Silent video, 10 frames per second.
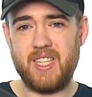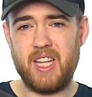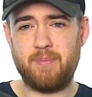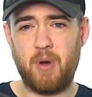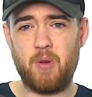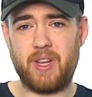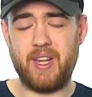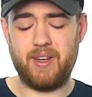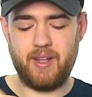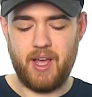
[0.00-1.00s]
it's
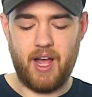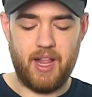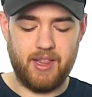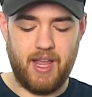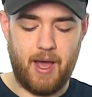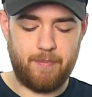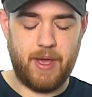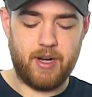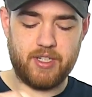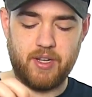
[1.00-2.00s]
broken a lot
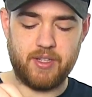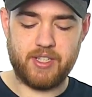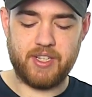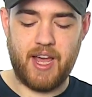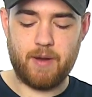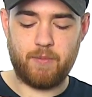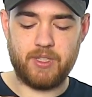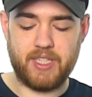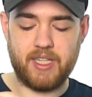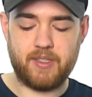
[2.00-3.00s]
better. So the slide
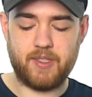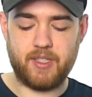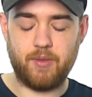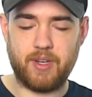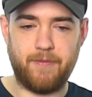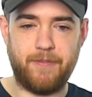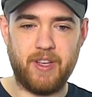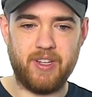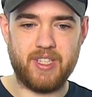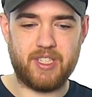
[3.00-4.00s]
release, you can
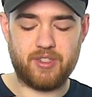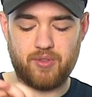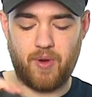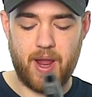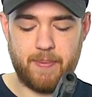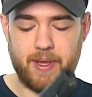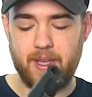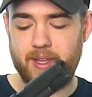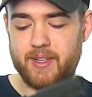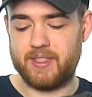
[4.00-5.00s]
feel it
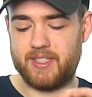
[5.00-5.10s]
scraping.